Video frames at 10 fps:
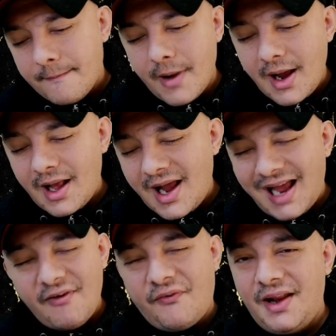But I
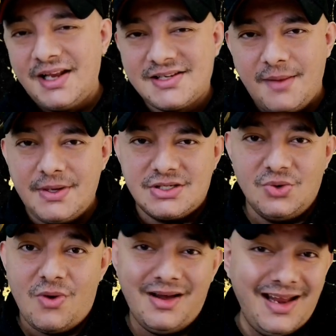have a feeling it's going to be
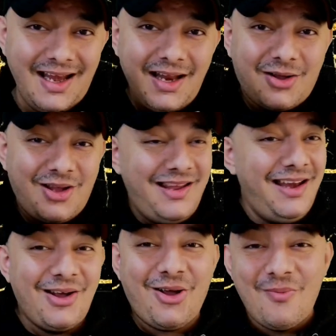2-1.
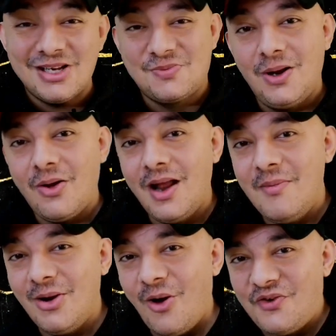In the comments below,
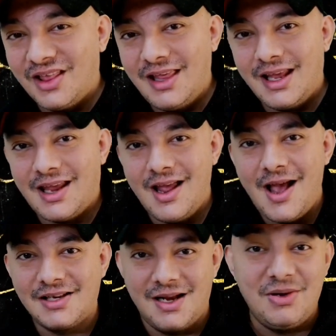let me know if you think
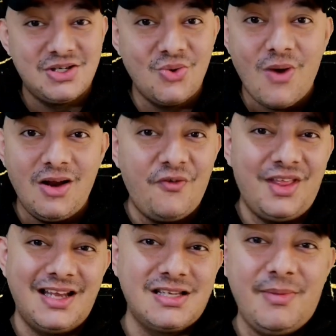it's going to be 2-1 or if
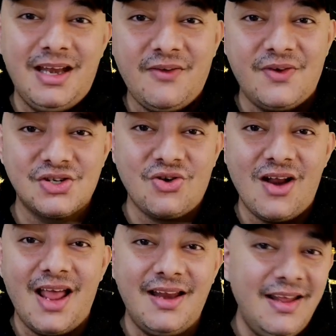you think it's going to be a different
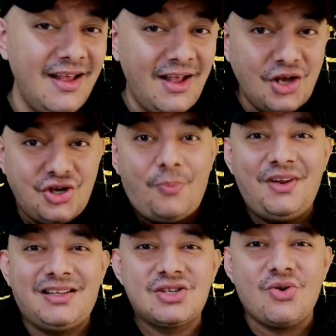scoreline. So your
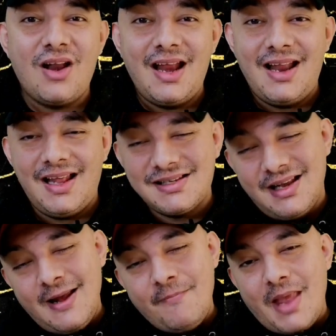predicted scoreline,
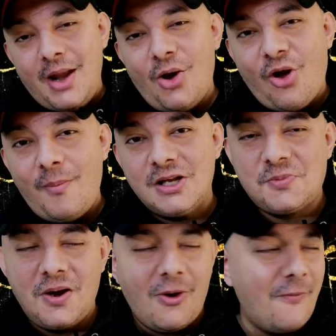lads, in the
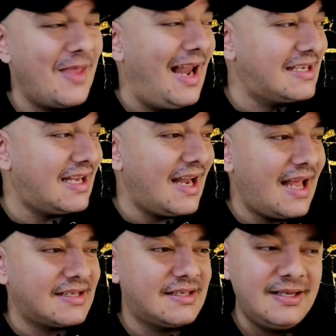comments below. Listen,
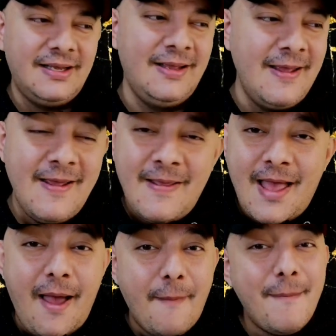lads.
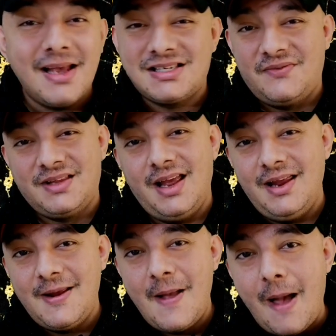A massive
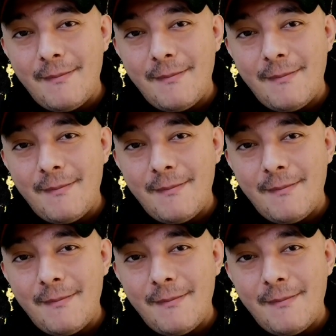day.